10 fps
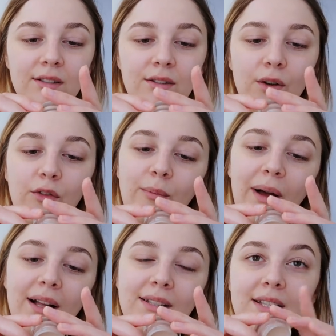Soft
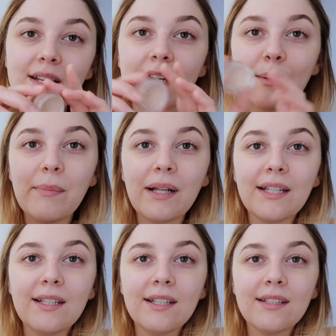Matte
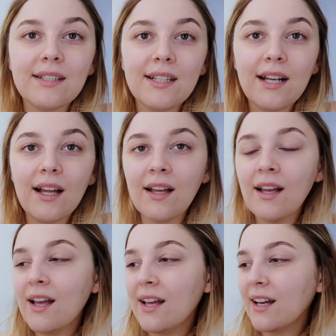Complete Concealer.
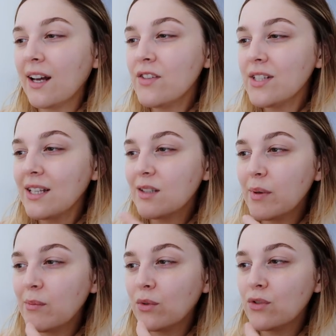Kind of just has a
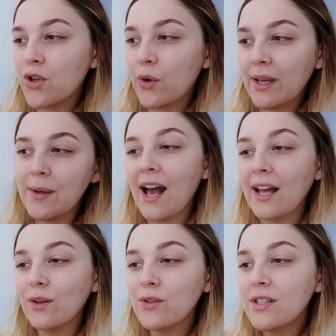bit more to it,
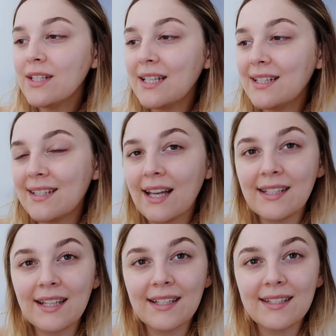and it also doesn't need
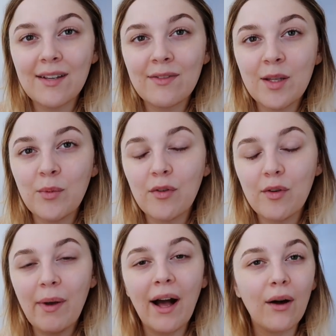setting. It's definitely more of
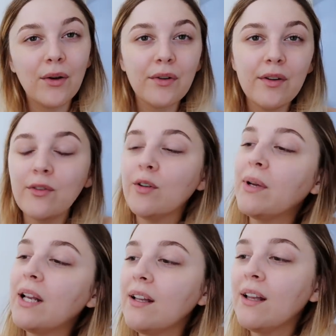a powdery
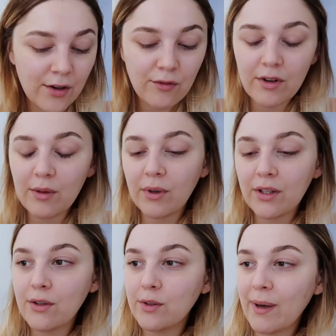formula. I don't really want
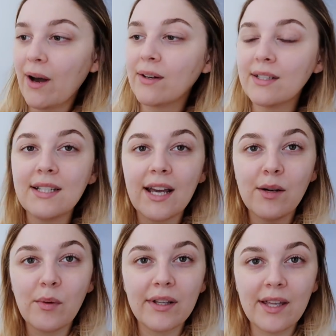to use powder today.
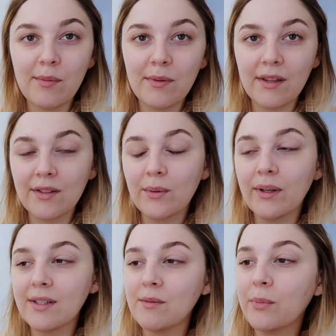I want to keep things
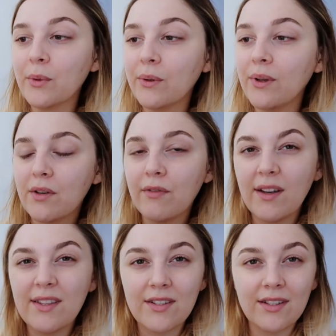quite simple. So I
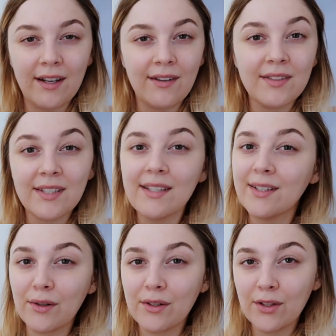find this just kind of sits
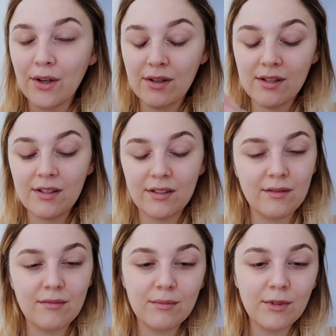there on its own and
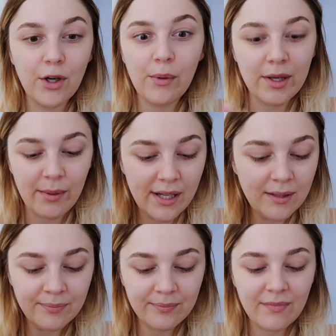doesn't go anywhere,